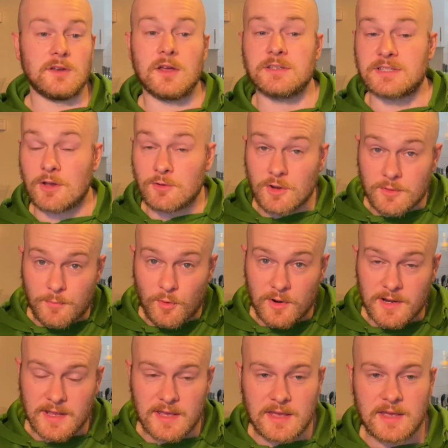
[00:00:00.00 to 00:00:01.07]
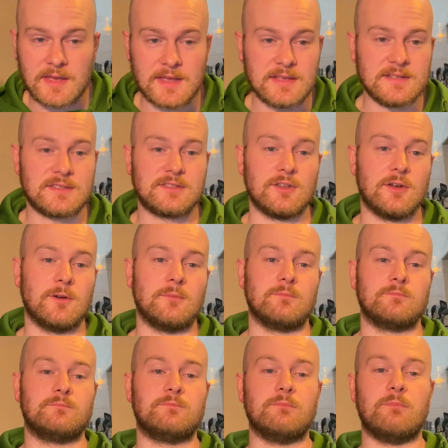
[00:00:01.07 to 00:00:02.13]
So another point here is
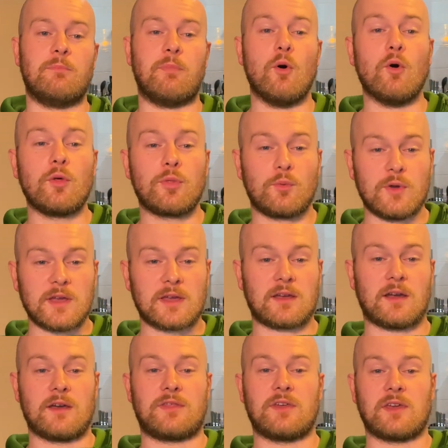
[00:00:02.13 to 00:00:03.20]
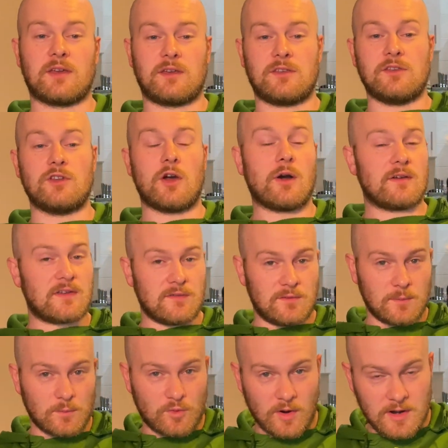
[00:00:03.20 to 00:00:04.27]
that Borthwick, I think, you know, I've given
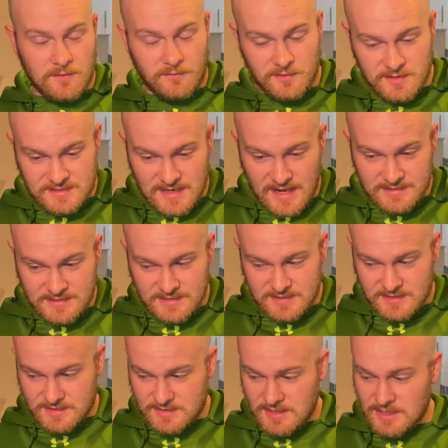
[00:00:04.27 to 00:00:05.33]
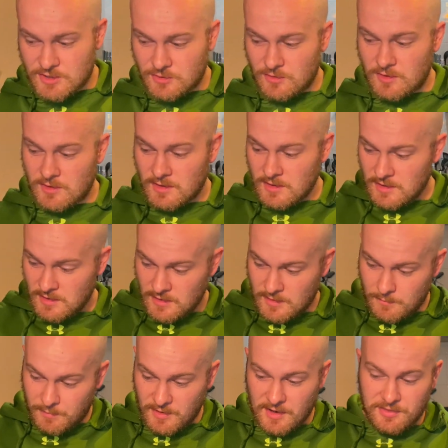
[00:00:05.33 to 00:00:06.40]
him credit for the tactics, etc.
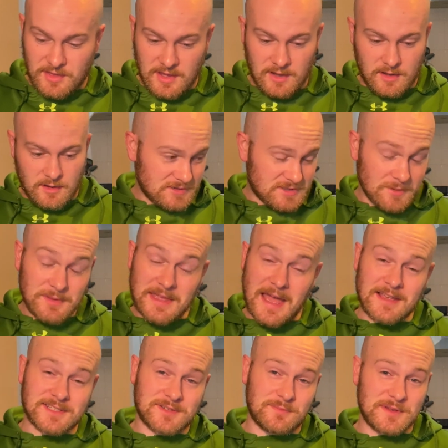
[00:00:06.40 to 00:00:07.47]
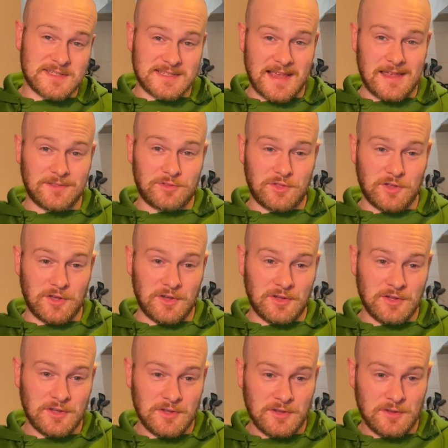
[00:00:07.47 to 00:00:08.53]
But I think something has to be said
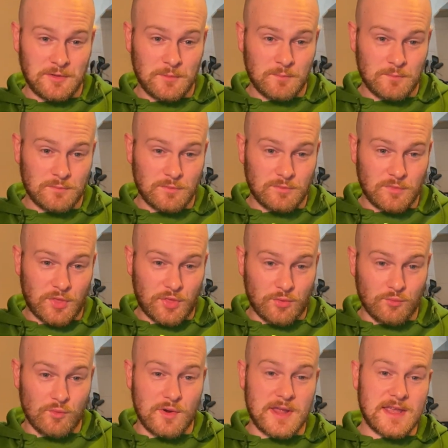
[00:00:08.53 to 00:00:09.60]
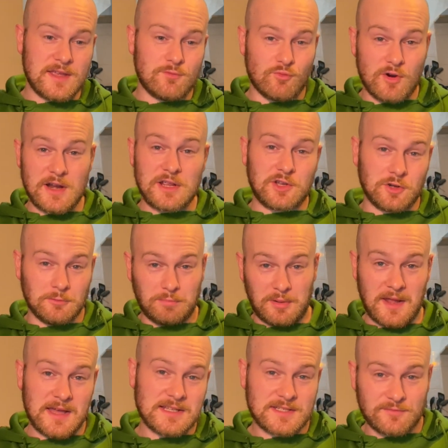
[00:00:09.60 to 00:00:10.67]
that 3 really good
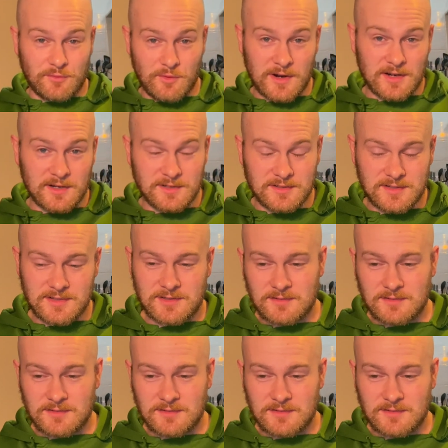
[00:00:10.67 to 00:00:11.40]
players for England